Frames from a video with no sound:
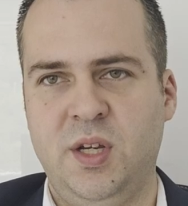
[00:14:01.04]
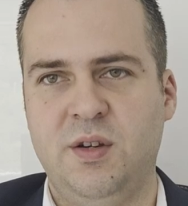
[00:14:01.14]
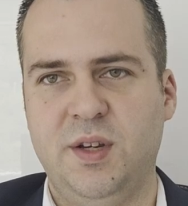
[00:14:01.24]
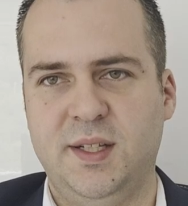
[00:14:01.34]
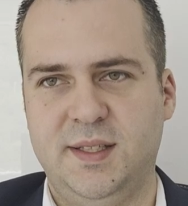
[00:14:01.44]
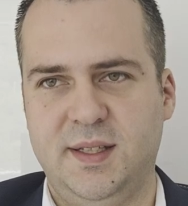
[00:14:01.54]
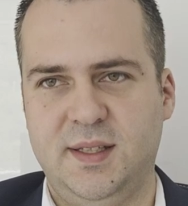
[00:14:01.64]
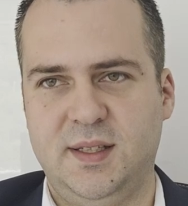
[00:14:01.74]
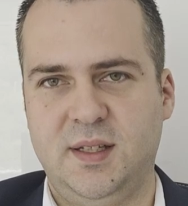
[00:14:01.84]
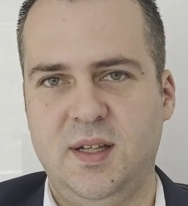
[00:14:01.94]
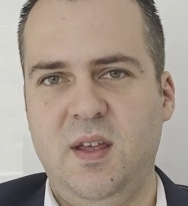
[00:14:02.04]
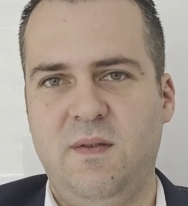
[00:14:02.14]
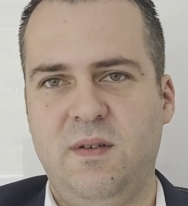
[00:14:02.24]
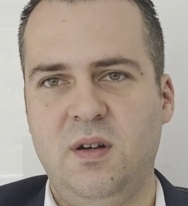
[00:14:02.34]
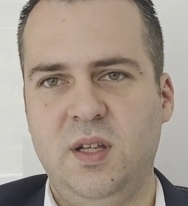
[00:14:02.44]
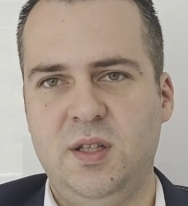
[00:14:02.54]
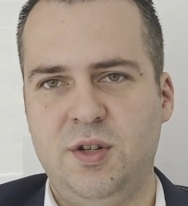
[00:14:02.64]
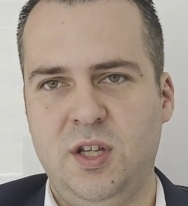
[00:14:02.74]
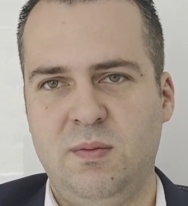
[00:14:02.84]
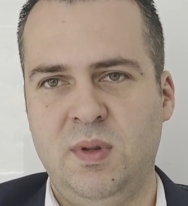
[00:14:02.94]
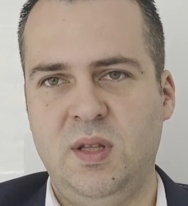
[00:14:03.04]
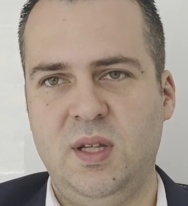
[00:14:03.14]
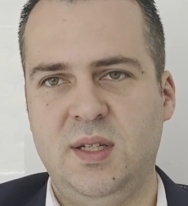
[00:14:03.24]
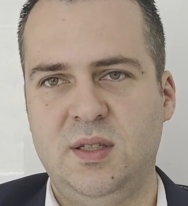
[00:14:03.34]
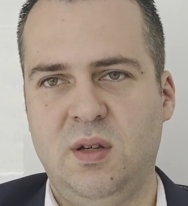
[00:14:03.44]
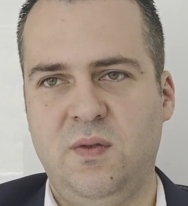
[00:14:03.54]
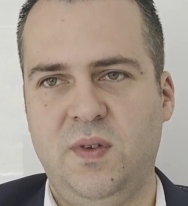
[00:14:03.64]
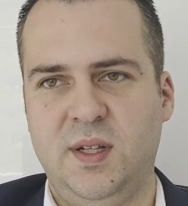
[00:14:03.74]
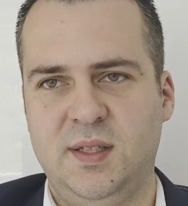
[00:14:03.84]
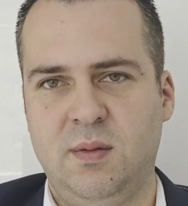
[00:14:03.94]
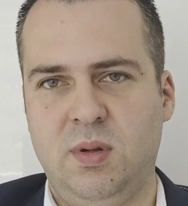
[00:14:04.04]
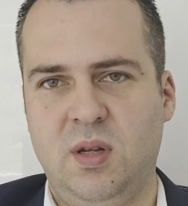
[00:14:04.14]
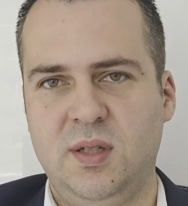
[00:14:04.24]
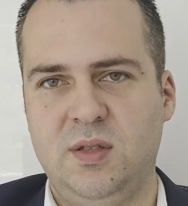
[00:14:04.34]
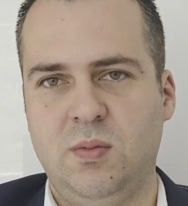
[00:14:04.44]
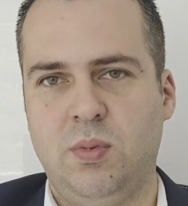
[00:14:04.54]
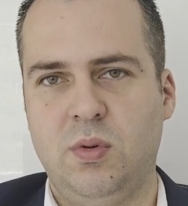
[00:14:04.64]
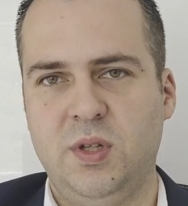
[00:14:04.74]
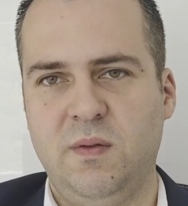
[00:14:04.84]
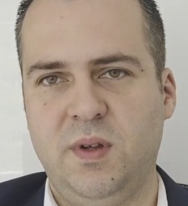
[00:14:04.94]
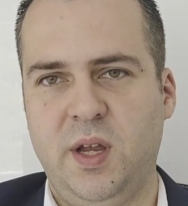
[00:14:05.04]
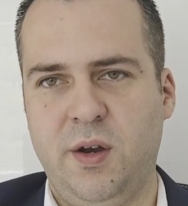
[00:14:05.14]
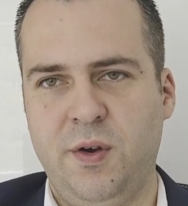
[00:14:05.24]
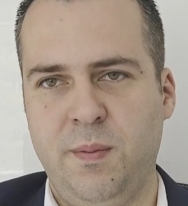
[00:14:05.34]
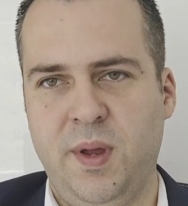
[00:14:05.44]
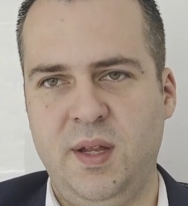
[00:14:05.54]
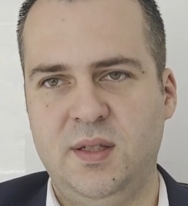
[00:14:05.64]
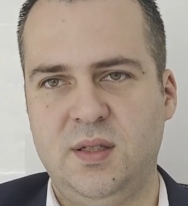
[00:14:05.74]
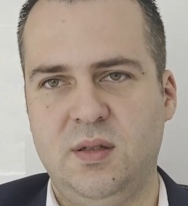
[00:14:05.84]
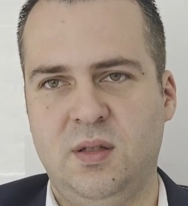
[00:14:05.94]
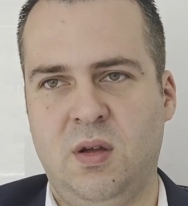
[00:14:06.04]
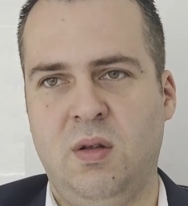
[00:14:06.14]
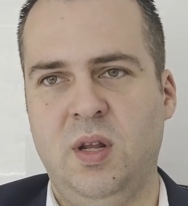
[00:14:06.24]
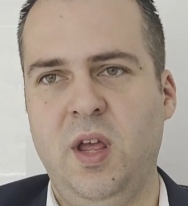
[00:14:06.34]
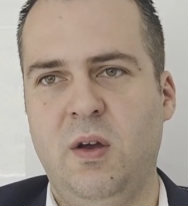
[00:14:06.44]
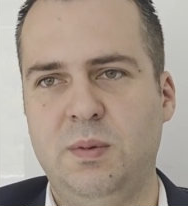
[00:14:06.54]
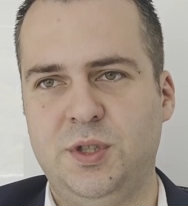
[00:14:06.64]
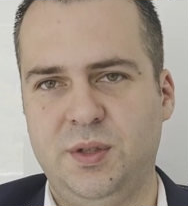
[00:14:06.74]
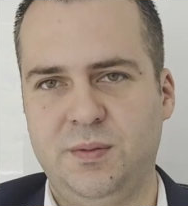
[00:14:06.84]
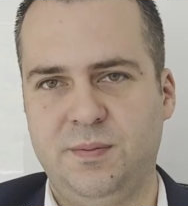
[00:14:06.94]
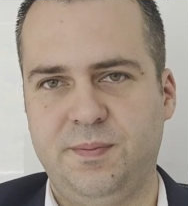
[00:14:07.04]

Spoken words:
increases. If early treatment is not feasible, supportive care remains the only option.